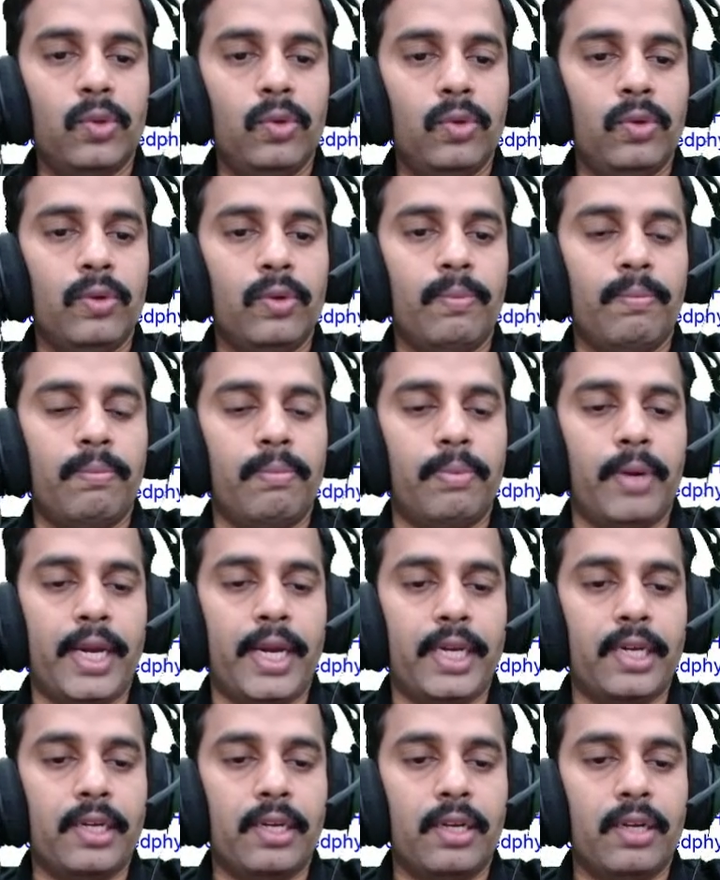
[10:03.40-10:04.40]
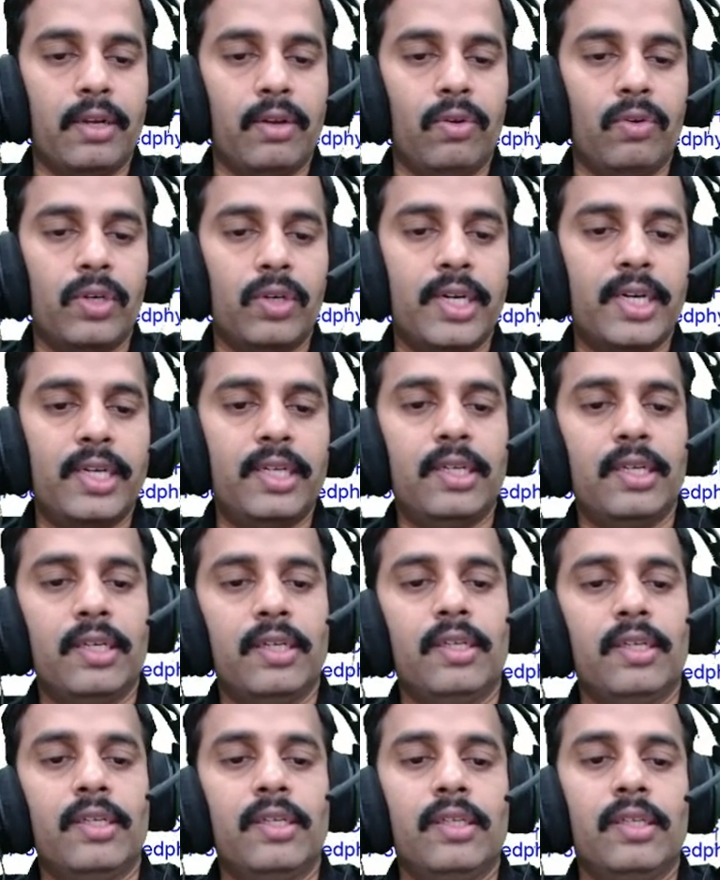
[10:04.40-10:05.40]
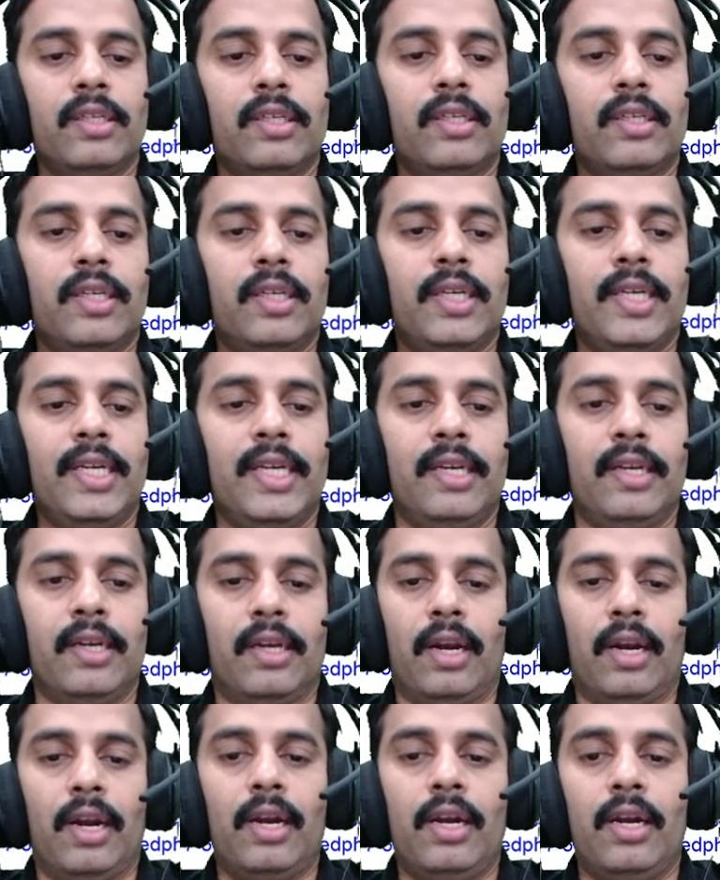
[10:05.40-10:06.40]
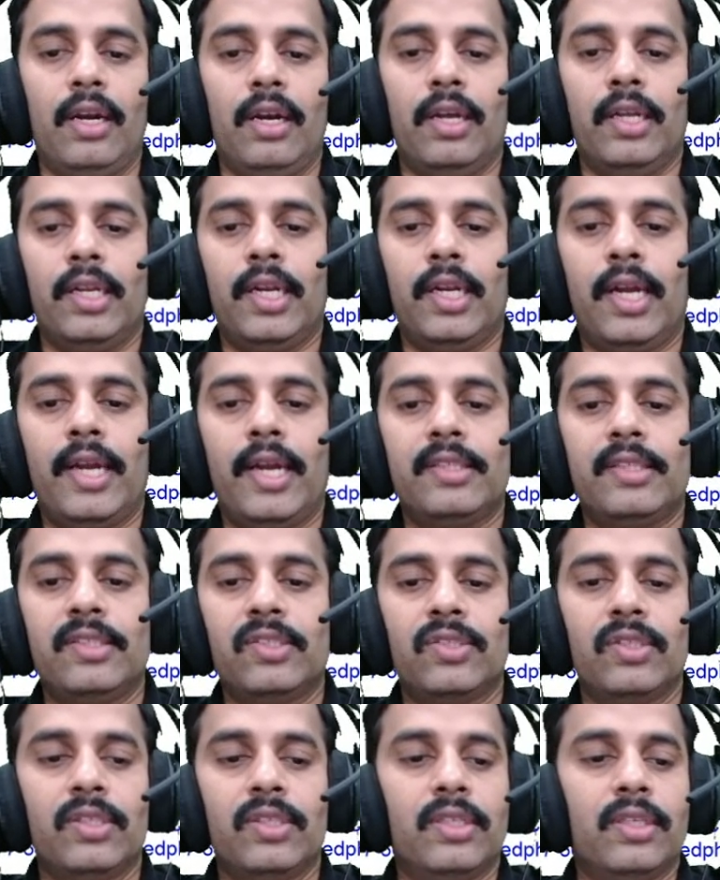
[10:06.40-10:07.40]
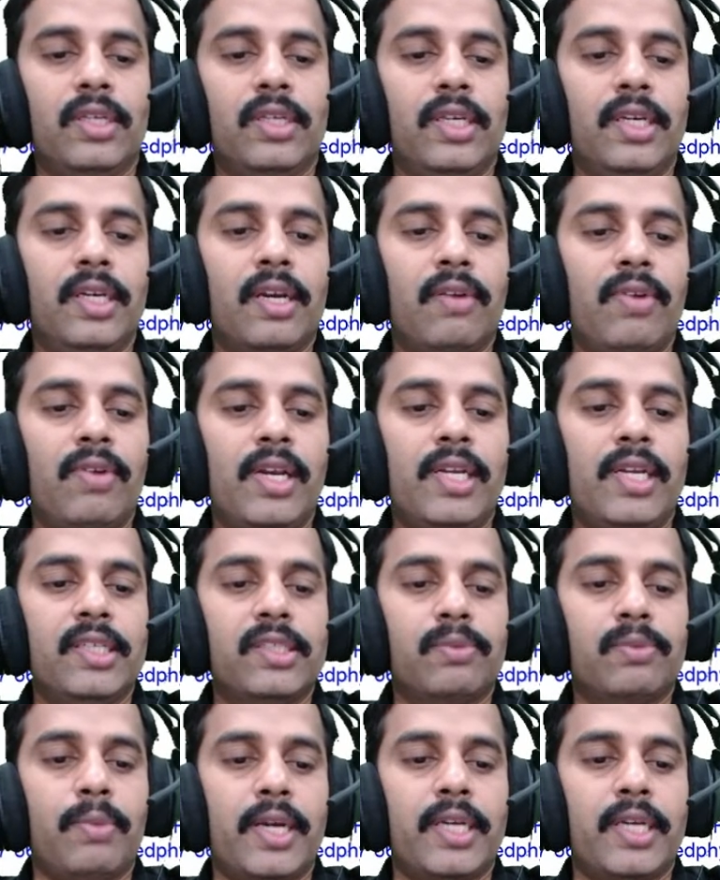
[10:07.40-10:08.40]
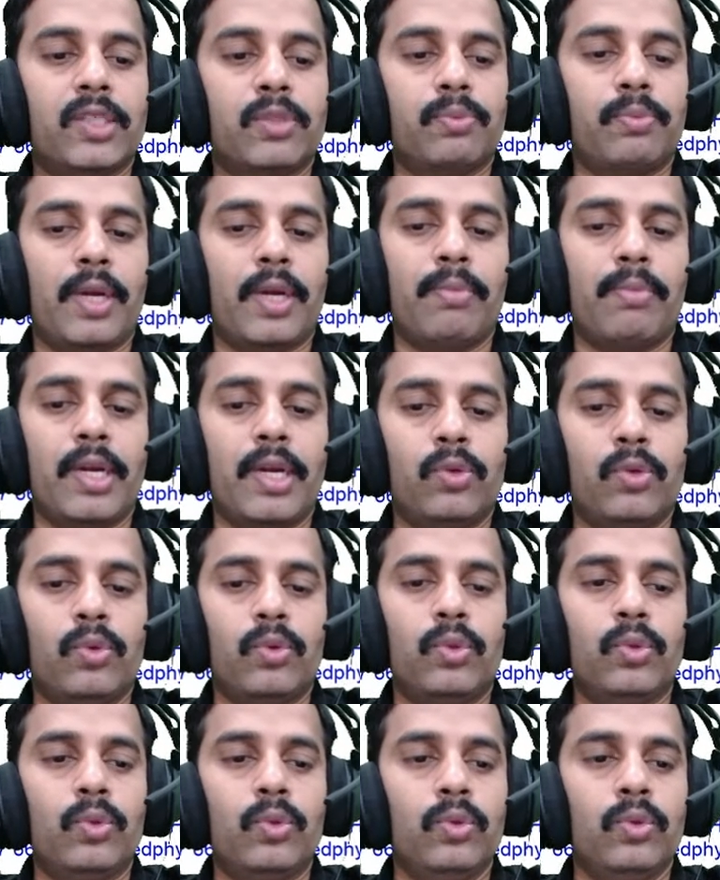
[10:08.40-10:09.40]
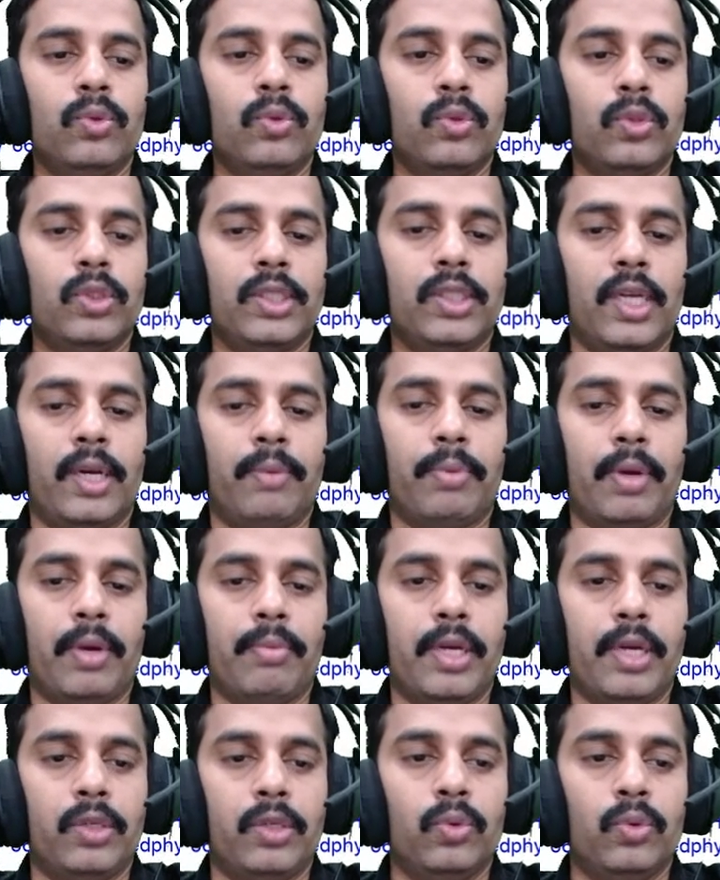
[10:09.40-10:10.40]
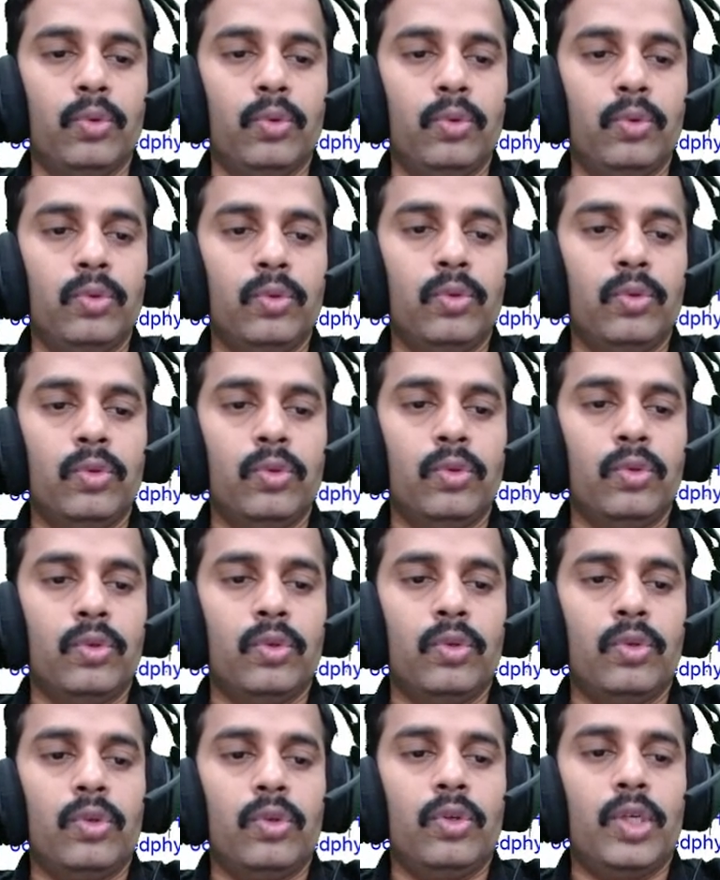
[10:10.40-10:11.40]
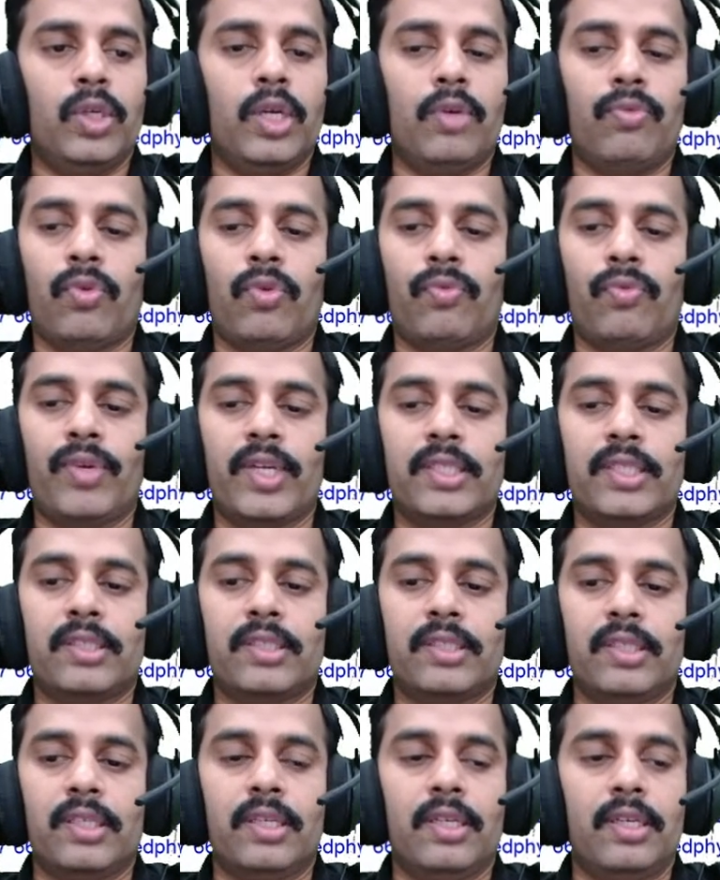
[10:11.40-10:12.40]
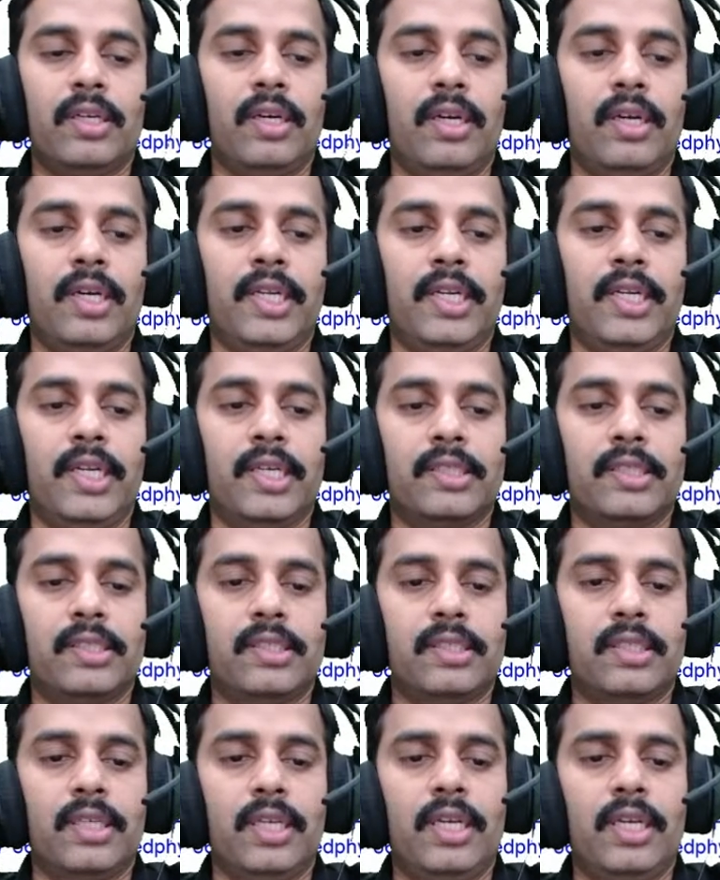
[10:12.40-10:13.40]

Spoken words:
to pi, all right? Integral, and this interval is minus pi by 2 to 3 pi by 2 f of x dx.